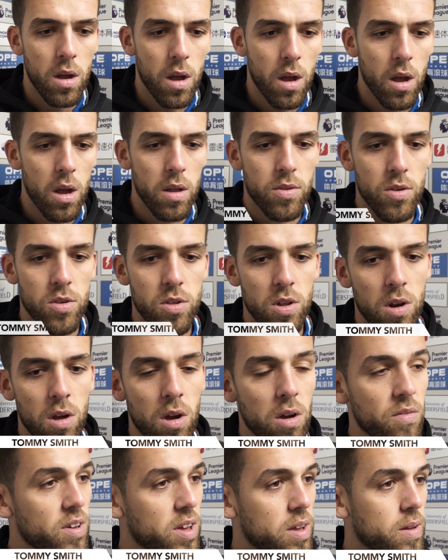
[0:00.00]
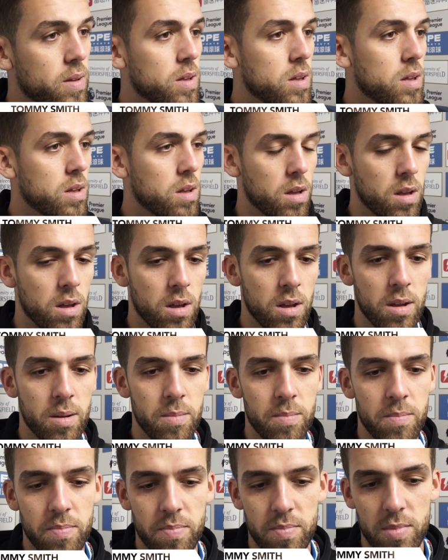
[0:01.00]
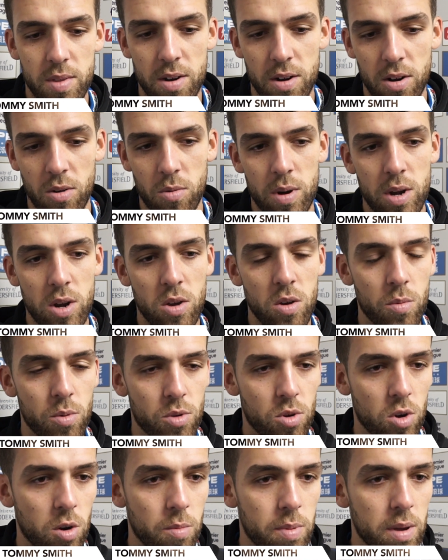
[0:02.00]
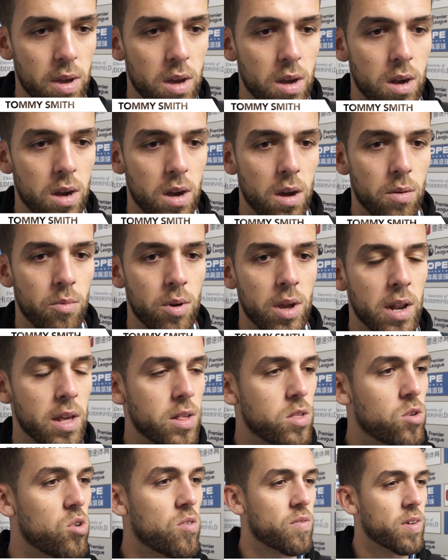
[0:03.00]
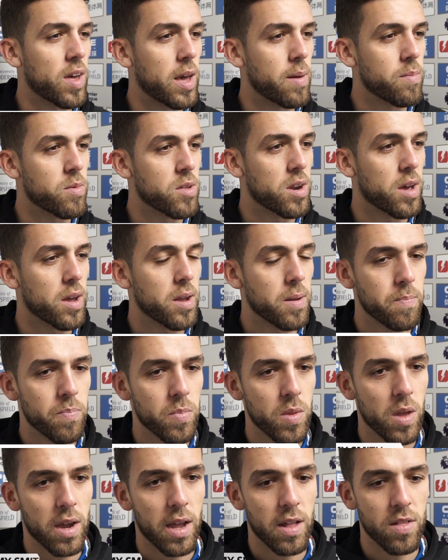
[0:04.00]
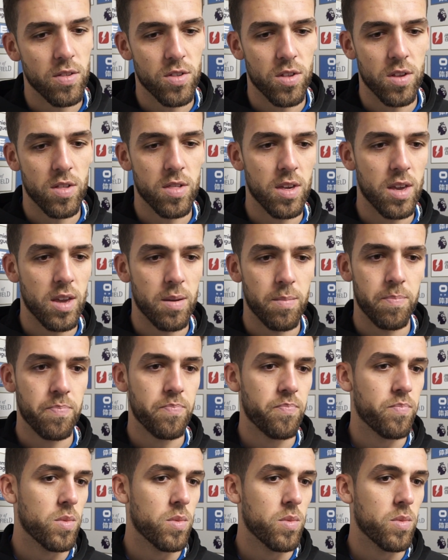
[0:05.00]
There's a lot of it. You know, we knew it was going to be a really tough game today against the team.